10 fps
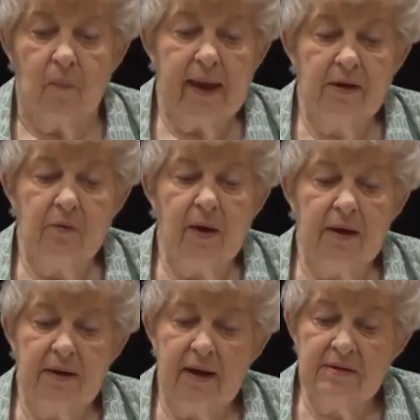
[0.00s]
We had to
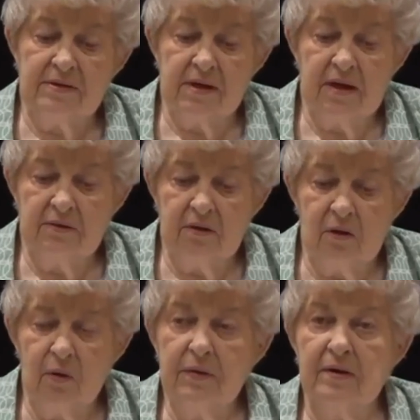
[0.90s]
write an essay to
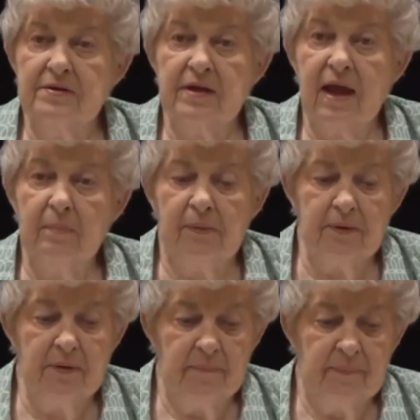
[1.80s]
go with our
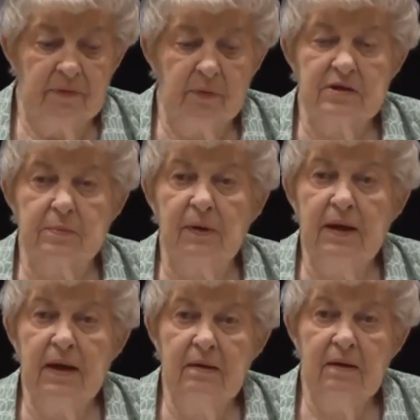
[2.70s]
sampler to
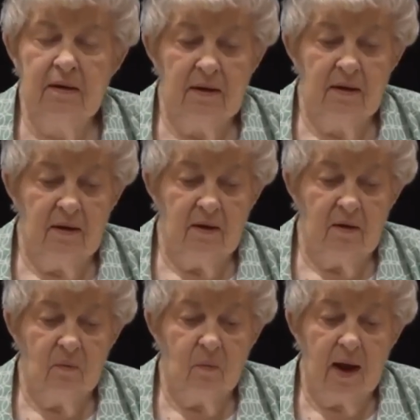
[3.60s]
explain
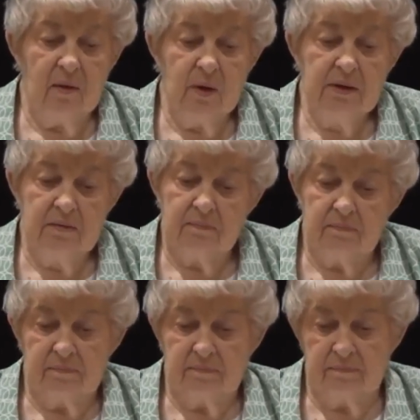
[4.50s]
why we
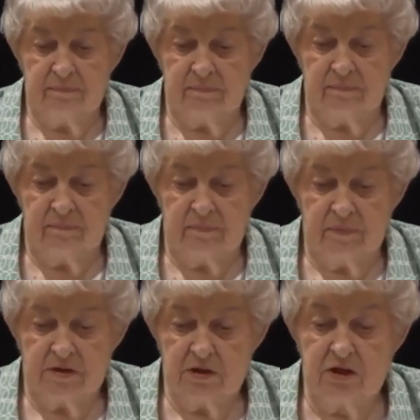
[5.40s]

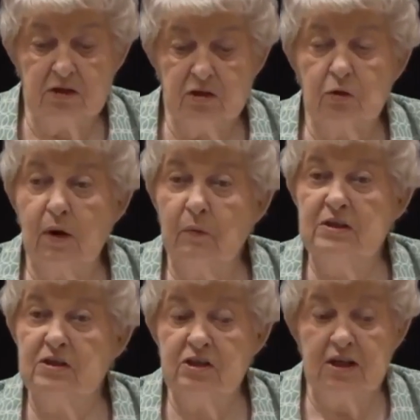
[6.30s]
stitched what we
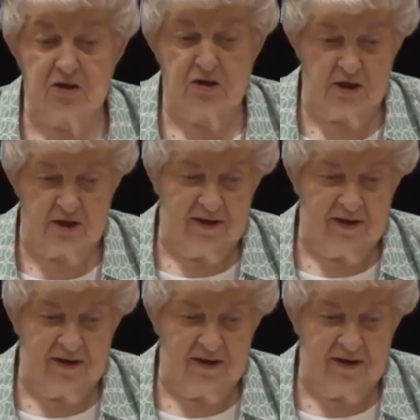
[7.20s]
stitched.